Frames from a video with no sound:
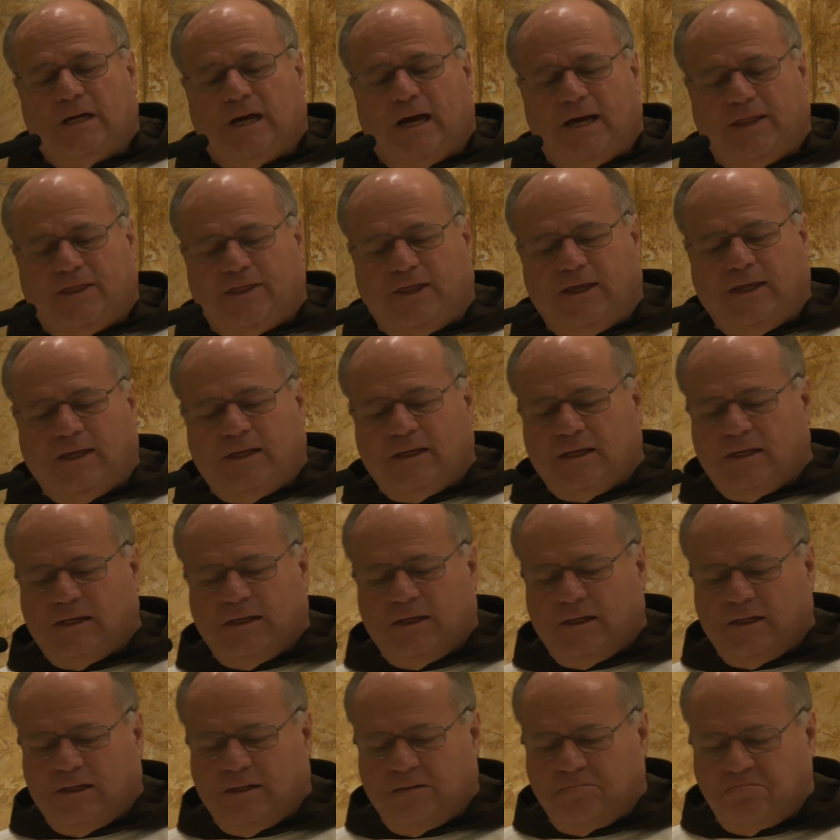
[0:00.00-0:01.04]
I
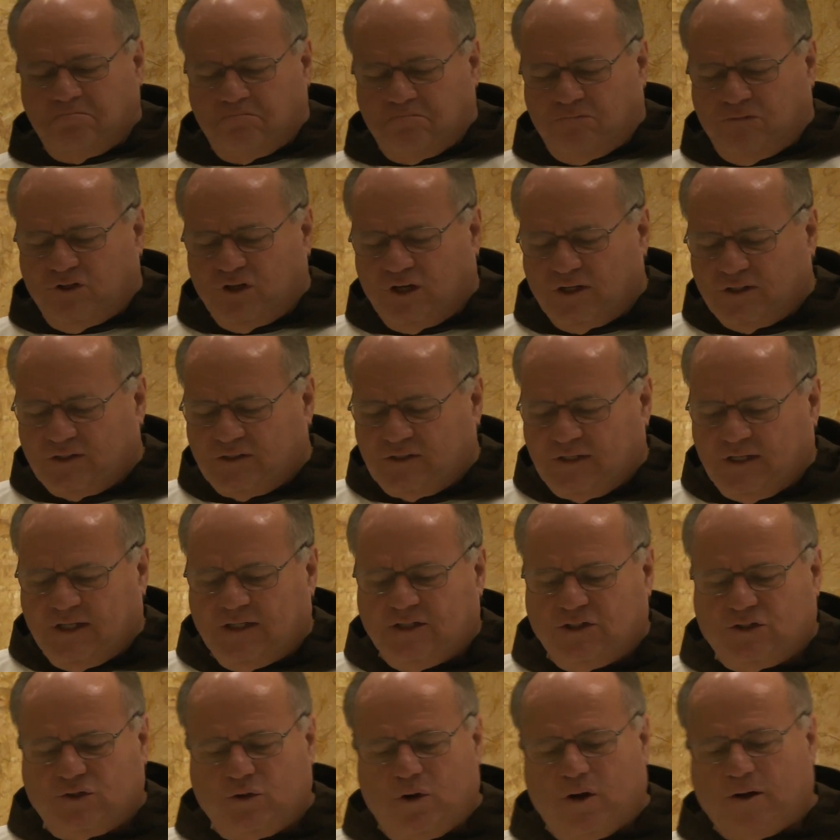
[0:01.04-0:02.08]
think just
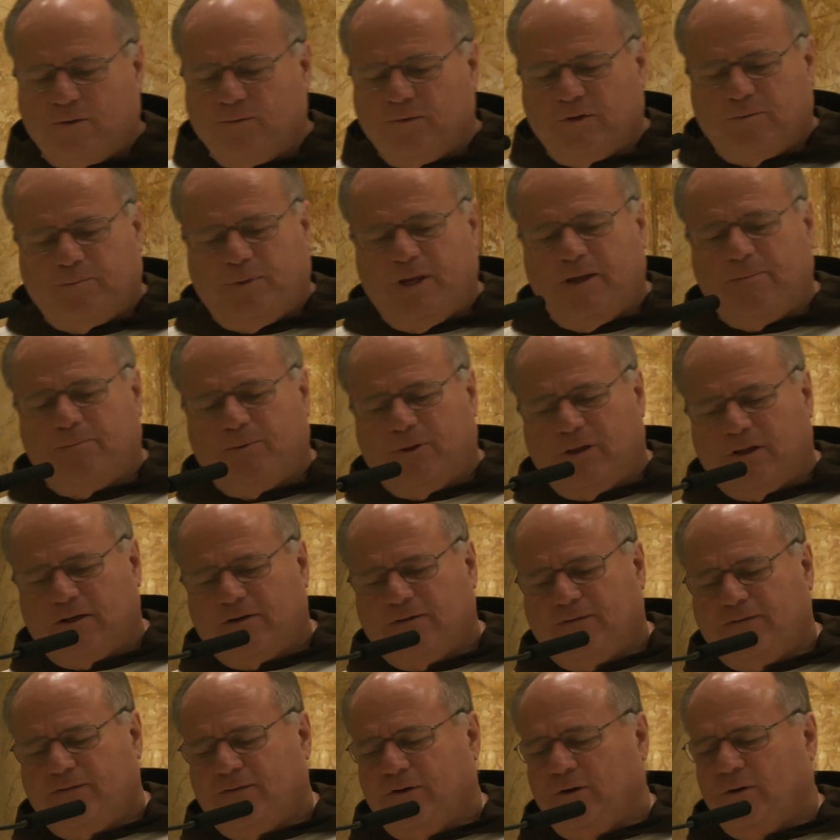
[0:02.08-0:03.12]
in talking with people
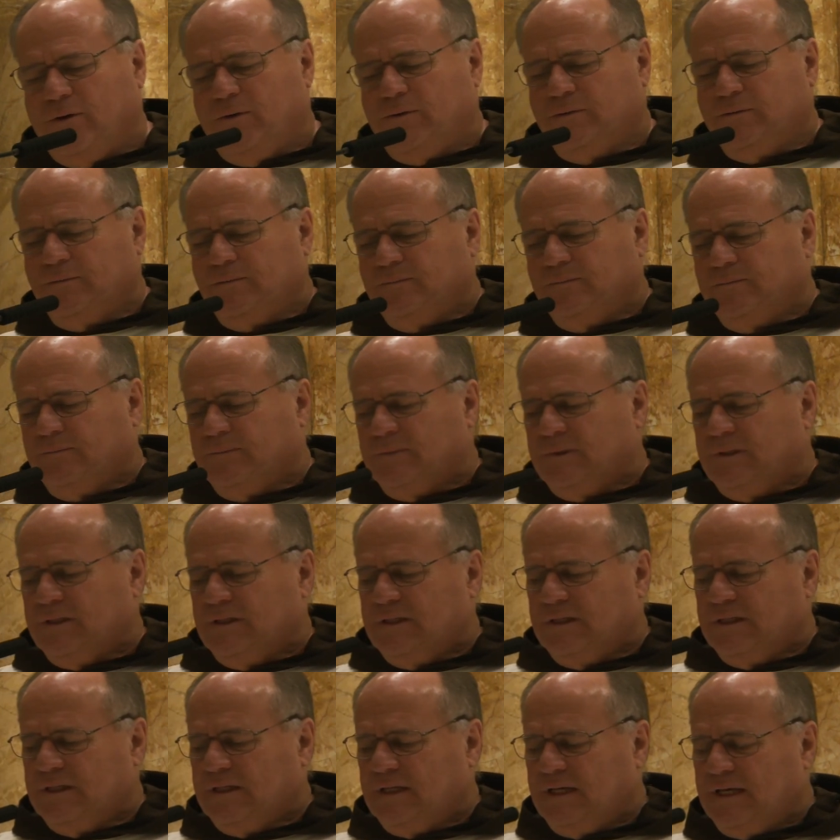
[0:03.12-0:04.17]
on the phone
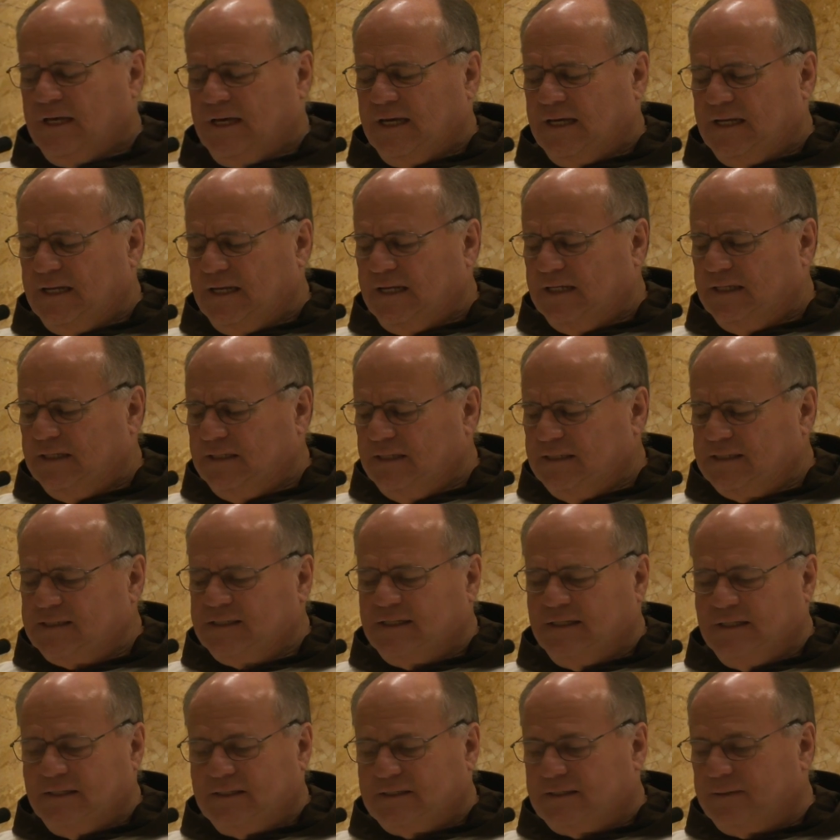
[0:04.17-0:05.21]
and, and
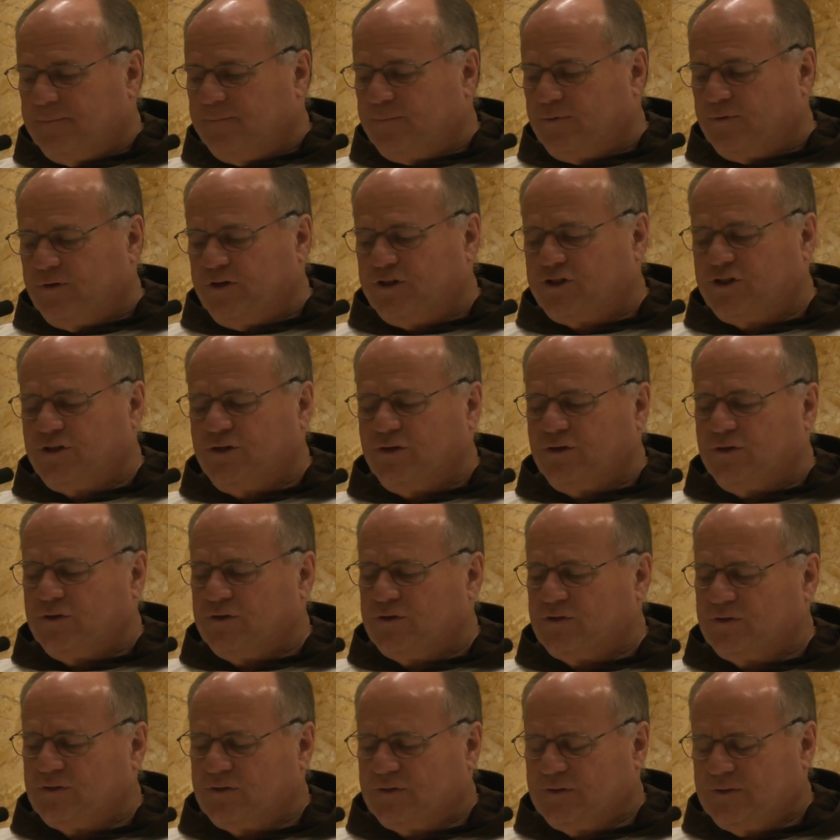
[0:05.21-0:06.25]
listening to some
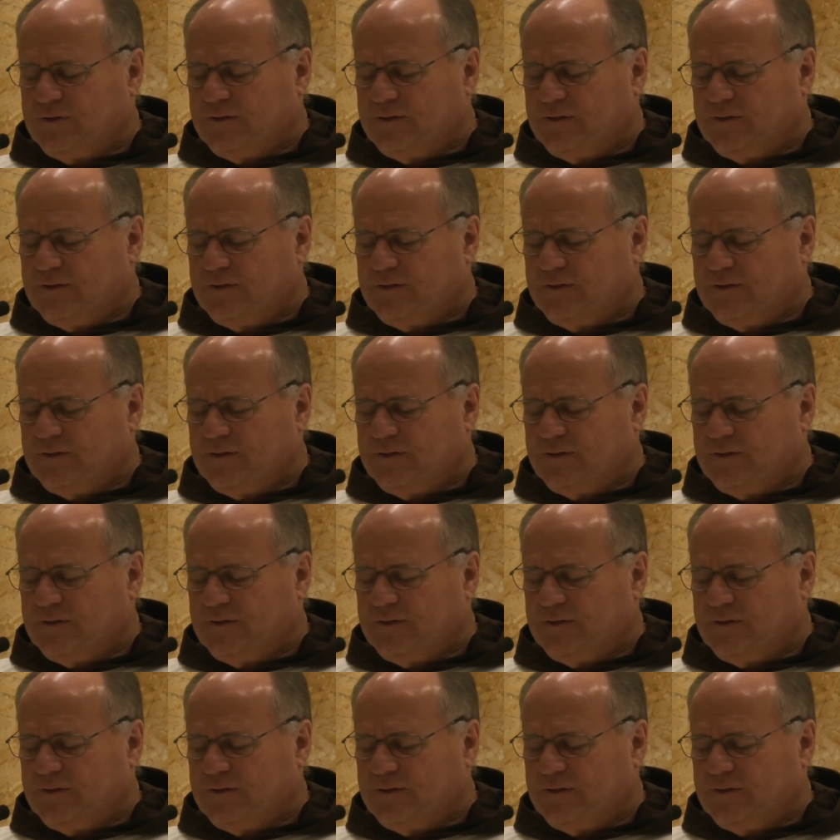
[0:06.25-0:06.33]
parishioners,